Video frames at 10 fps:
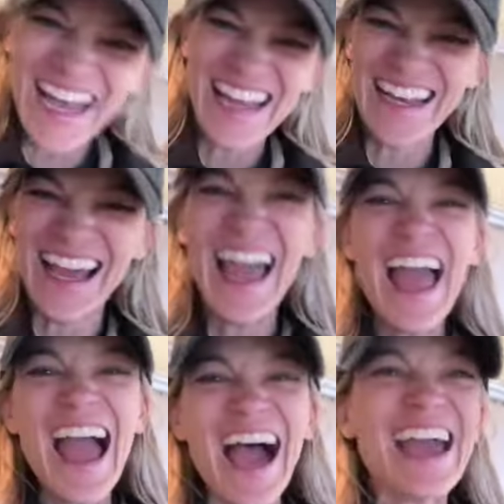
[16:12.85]
I, need
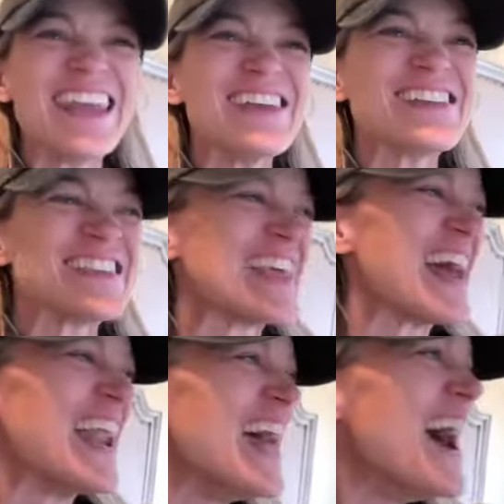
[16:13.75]
knew you'd say
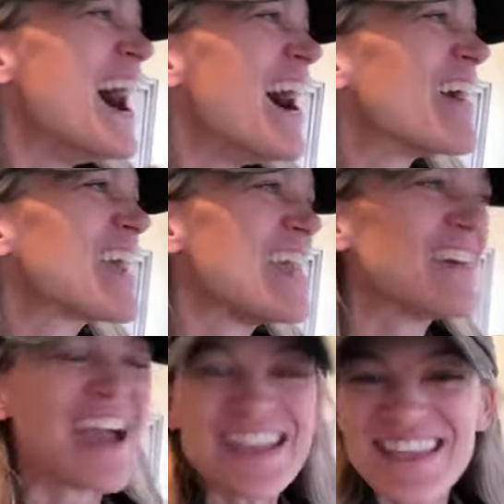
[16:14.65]
that. Okay,
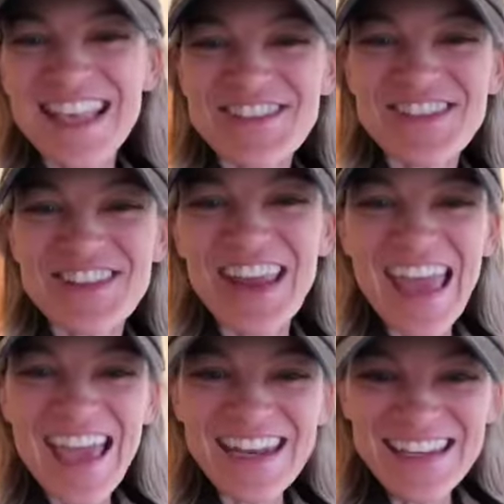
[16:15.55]
you guys, thanks for
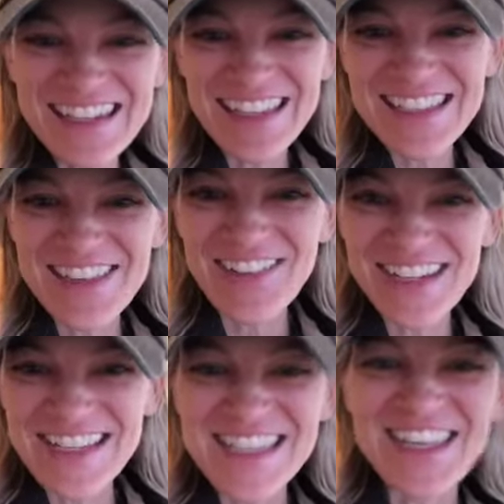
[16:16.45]
tuning in. It's so
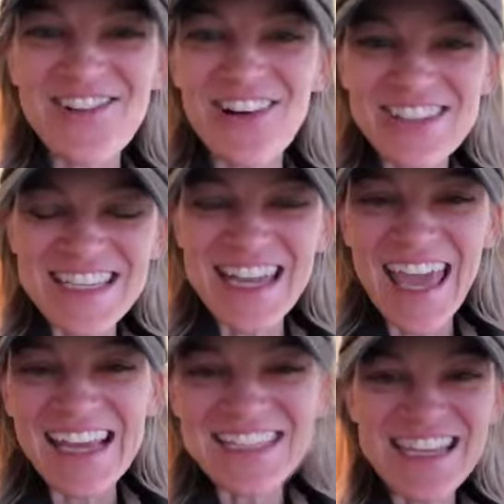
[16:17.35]
good to see you all
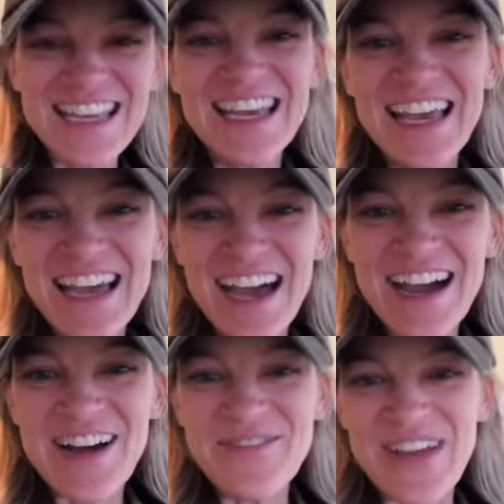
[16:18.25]
tonight.
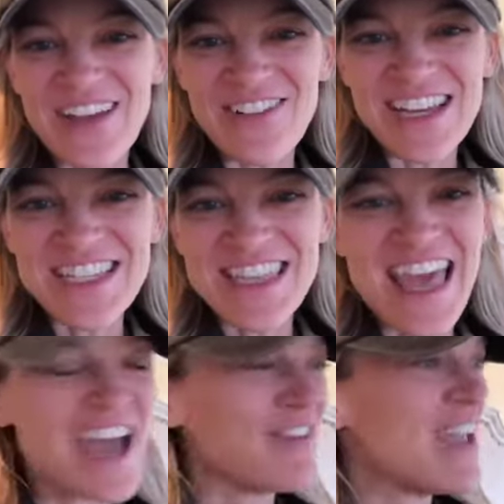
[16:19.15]
Um, I wish
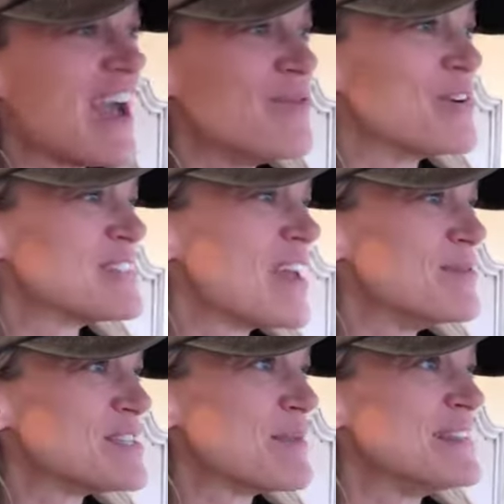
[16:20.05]
that we had more
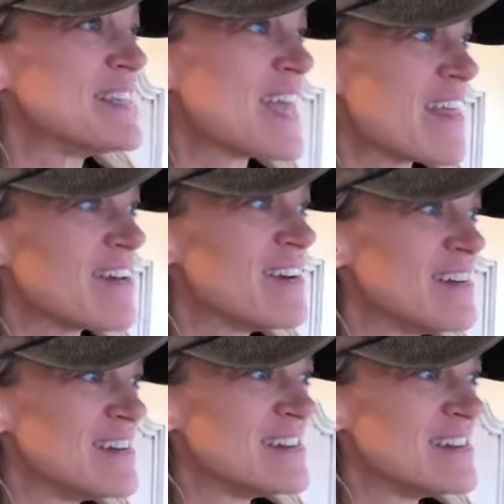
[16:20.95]
time to spend together,